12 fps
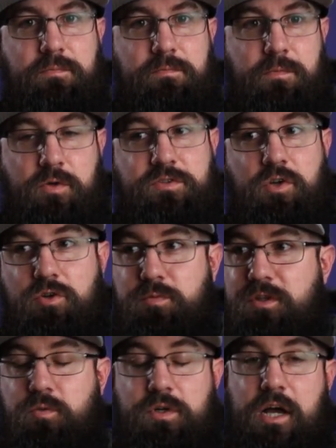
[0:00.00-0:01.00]
Most
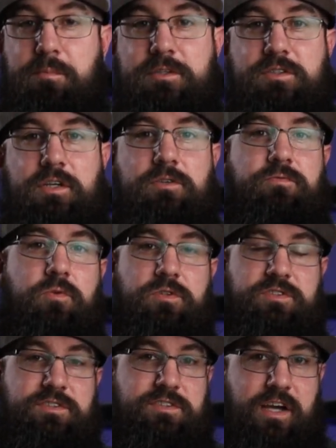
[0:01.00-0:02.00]
notably, what I'm excited
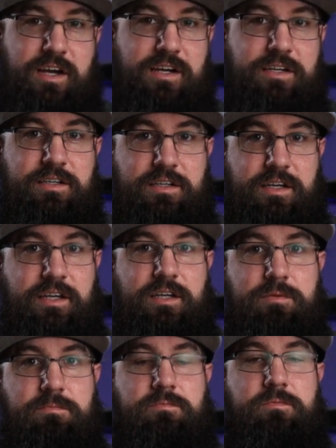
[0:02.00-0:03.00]
for, since I
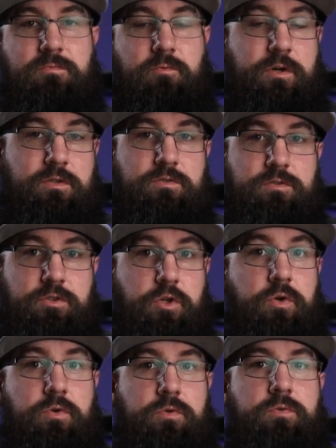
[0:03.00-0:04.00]
am, well,
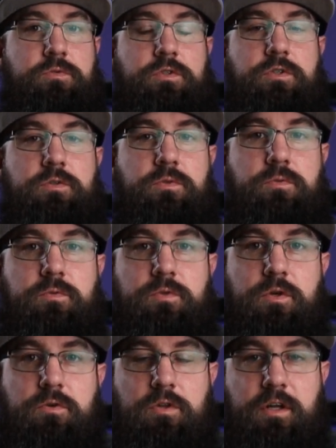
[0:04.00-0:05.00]
new
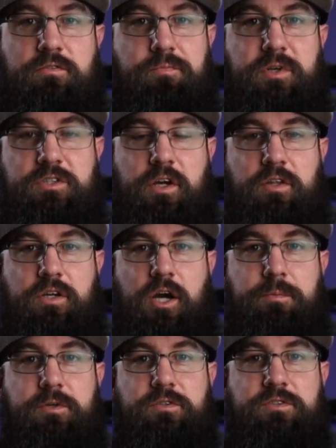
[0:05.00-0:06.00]
to collective pitch
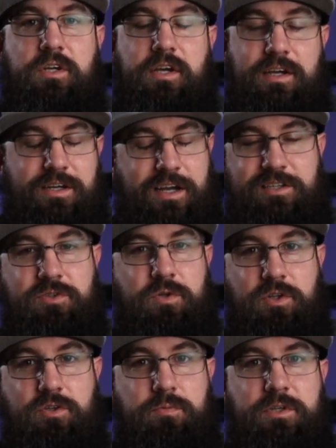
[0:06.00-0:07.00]
helicopters, I can
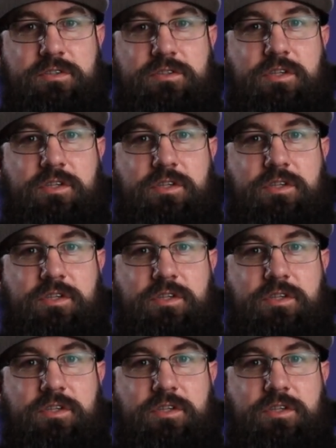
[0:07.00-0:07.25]
do a little bit of